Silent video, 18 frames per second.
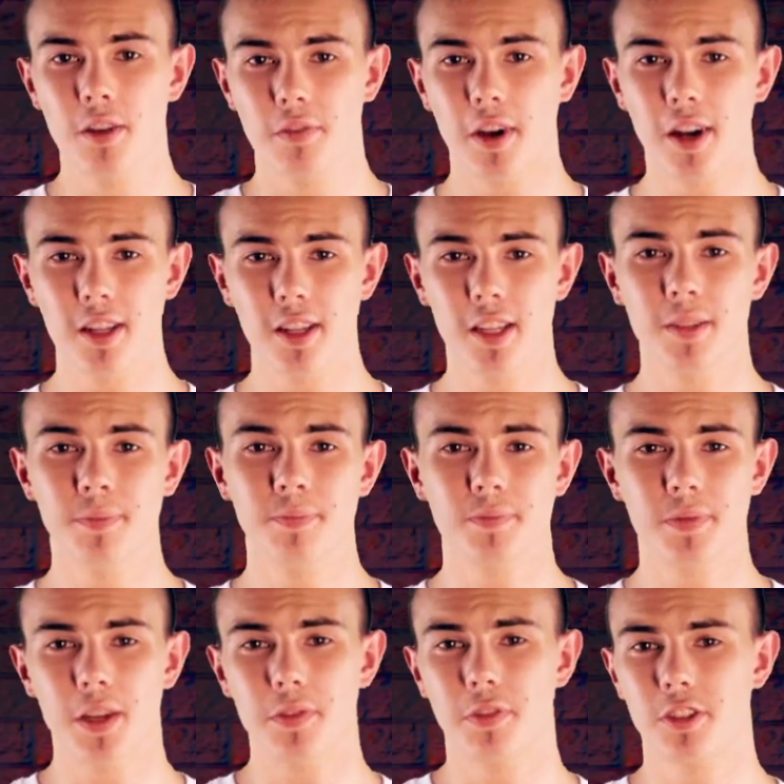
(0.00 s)
Finally,
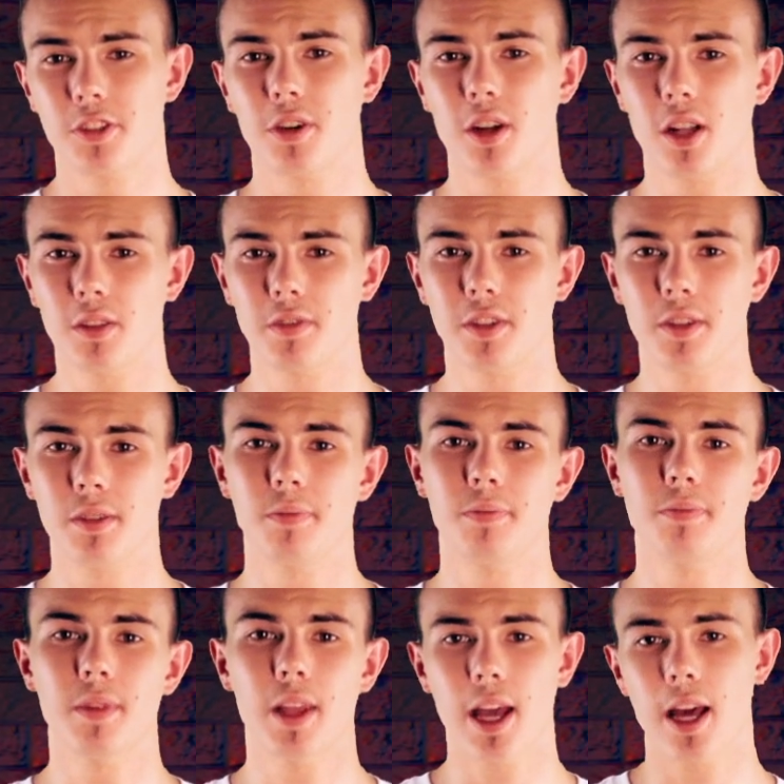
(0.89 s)
if it's relevant,
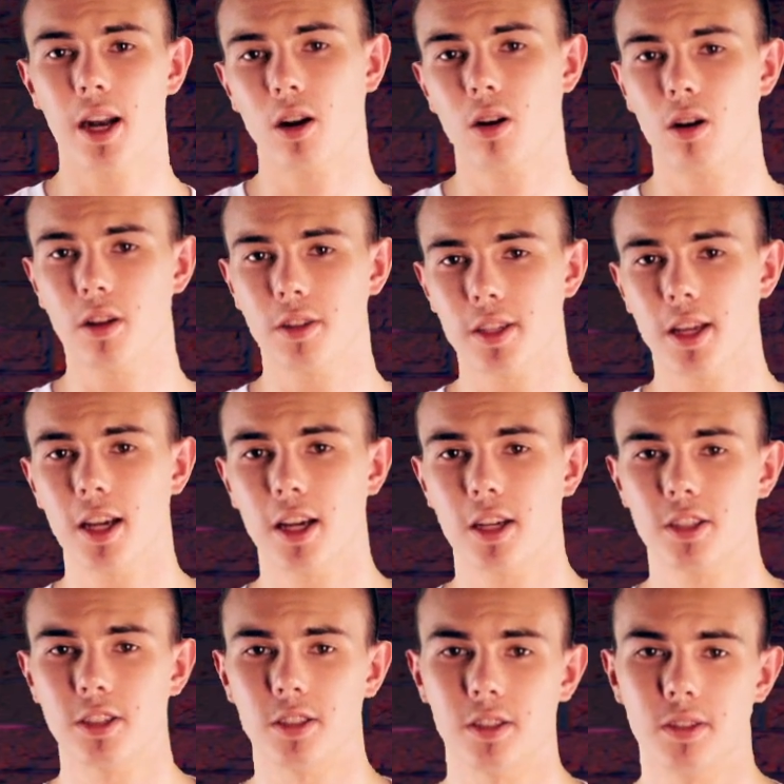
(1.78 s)
add a call to
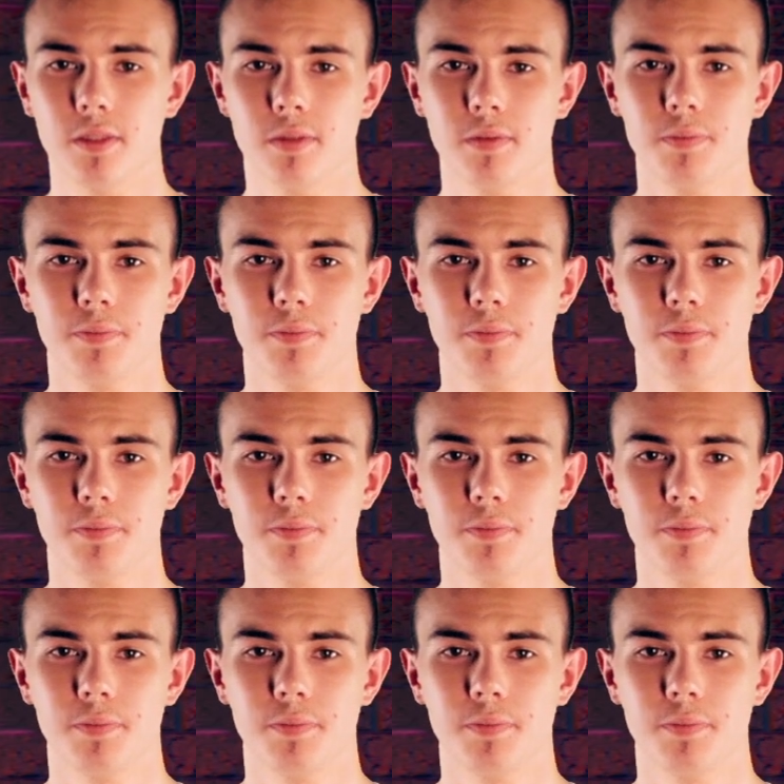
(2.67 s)
action.